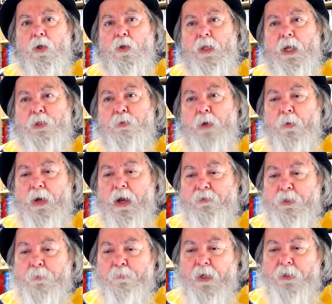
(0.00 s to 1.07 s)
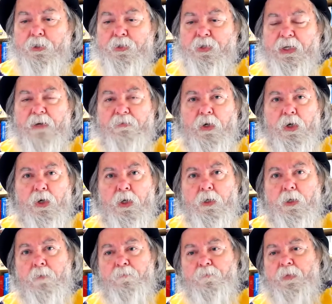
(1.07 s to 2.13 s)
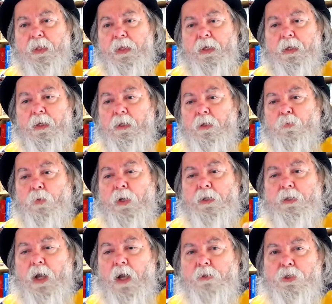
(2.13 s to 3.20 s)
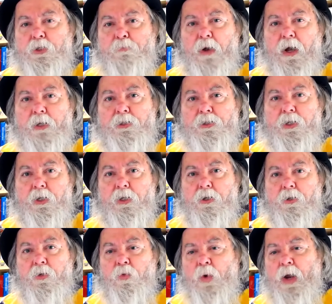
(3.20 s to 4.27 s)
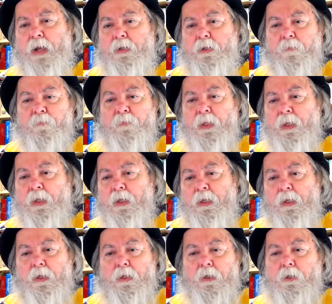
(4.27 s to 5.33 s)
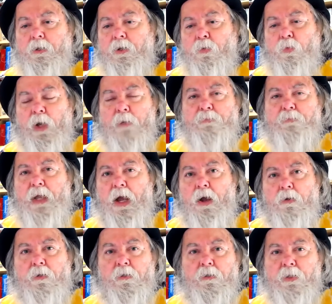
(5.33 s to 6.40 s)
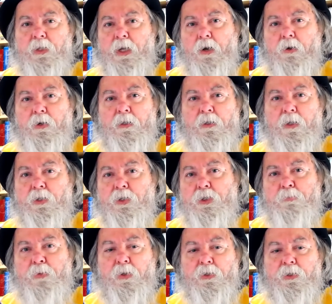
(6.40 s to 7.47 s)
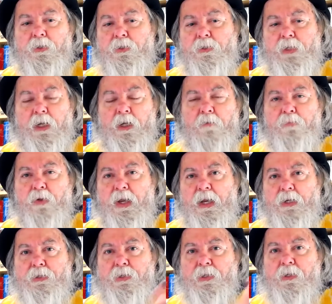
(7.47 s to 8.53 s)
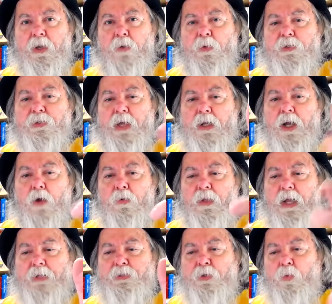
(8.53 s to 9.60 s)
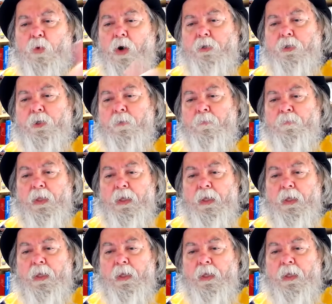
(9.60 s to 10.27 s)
That's why we have sponges in every hood. Wet down the sponge, get it good and wet. You can wipe down the area that the spill has taken place and then rinse that out with lots of water.